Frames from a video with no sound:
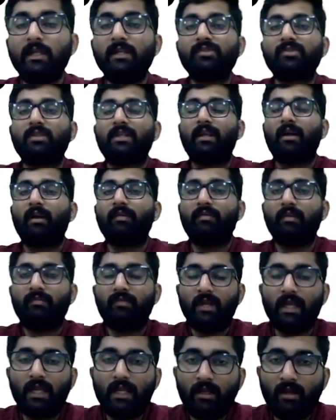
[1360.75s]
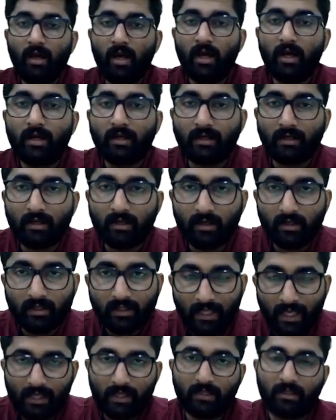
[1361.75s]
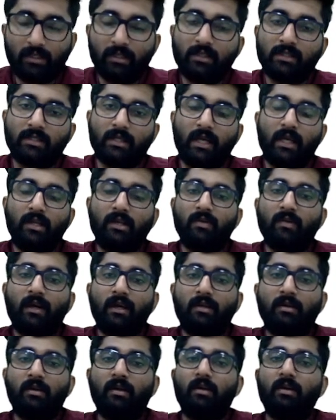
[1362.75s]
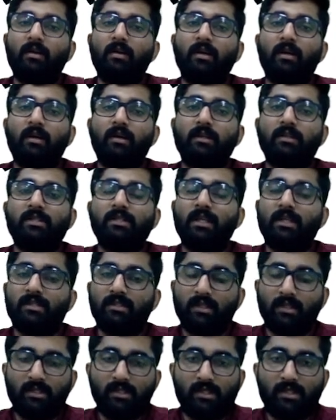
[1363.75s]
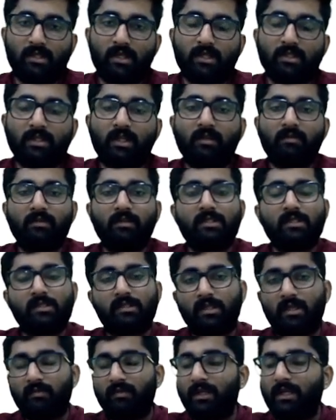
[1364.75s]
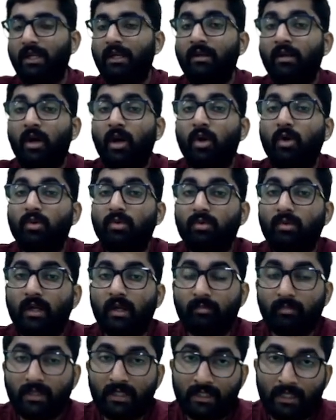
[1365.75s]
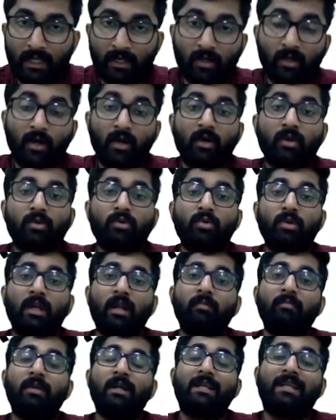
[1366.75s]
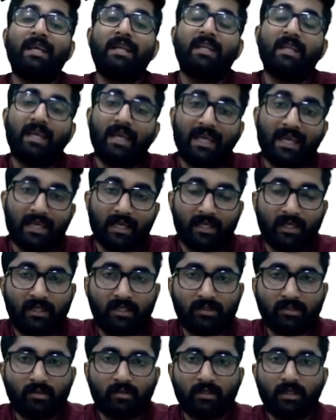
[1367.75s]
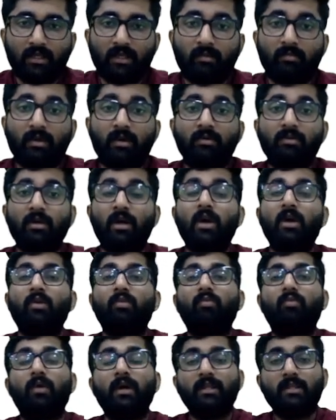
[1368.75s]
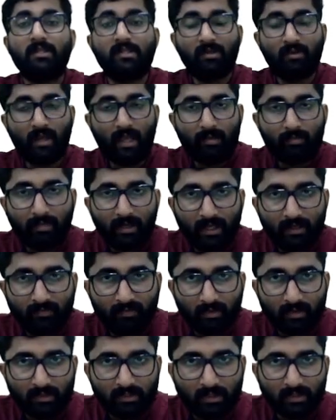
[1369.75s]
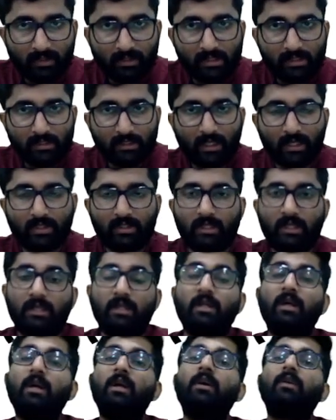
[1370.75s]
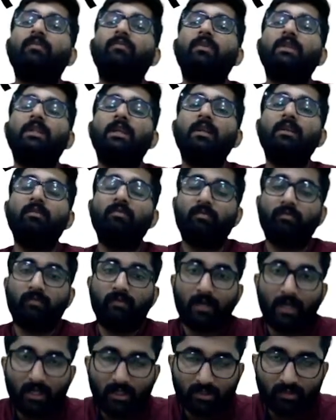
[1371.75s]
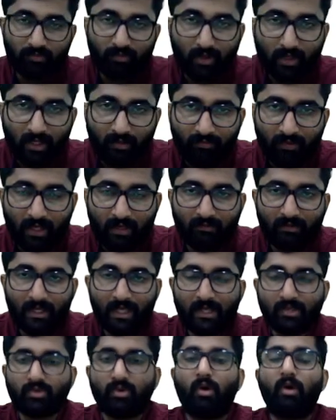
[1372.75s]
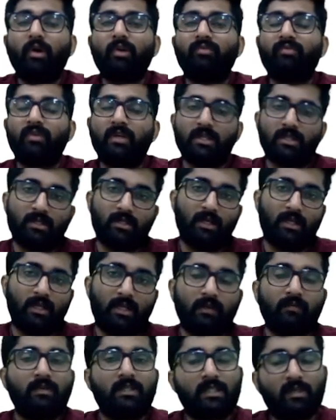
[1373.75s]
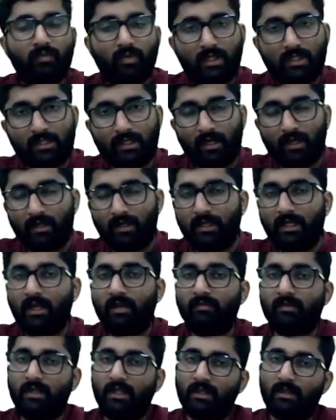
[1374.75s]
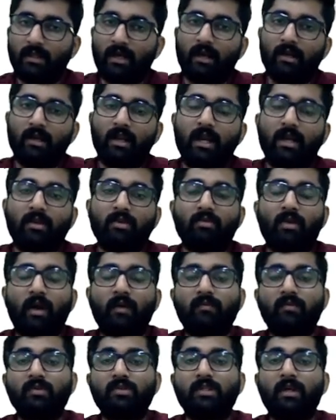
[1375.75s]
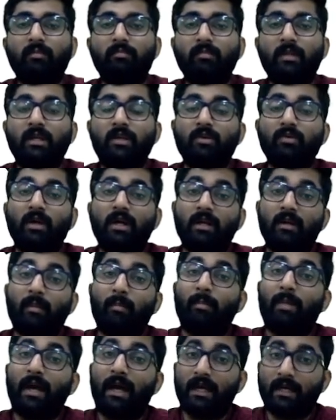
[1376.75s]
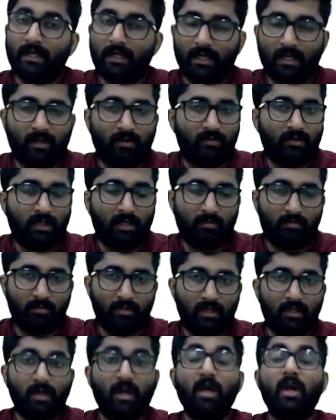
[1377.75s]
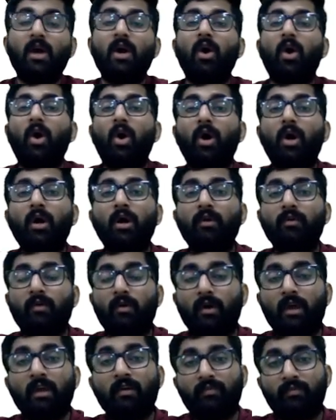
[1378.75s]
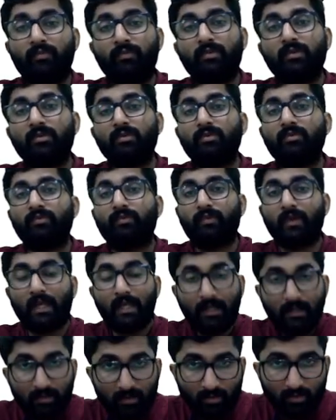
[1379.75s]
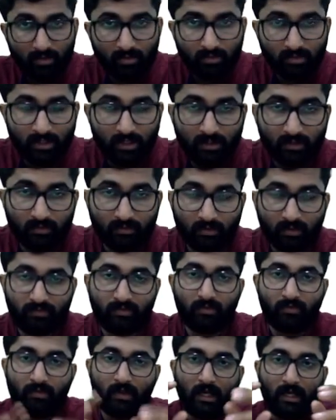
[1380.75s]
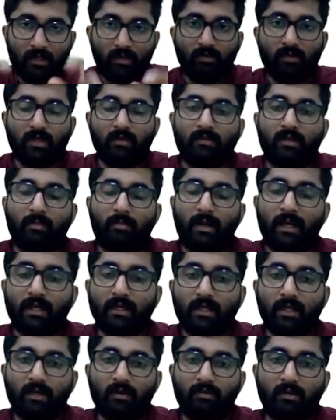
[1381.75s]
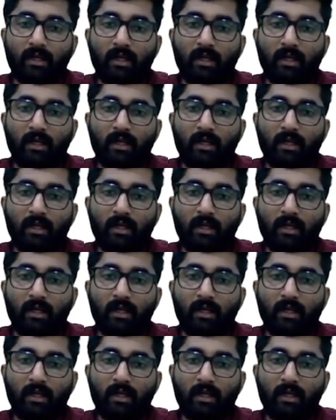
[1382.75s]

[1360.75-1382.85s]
So there are 15 characters in your GST registration, which is given in rule number 10. Rule number 10A is talking about once you apply for the registration, within next 45 days or first return, whichever is earlier, within that date you have to submit your bank account number. Or if you fail to give the bank account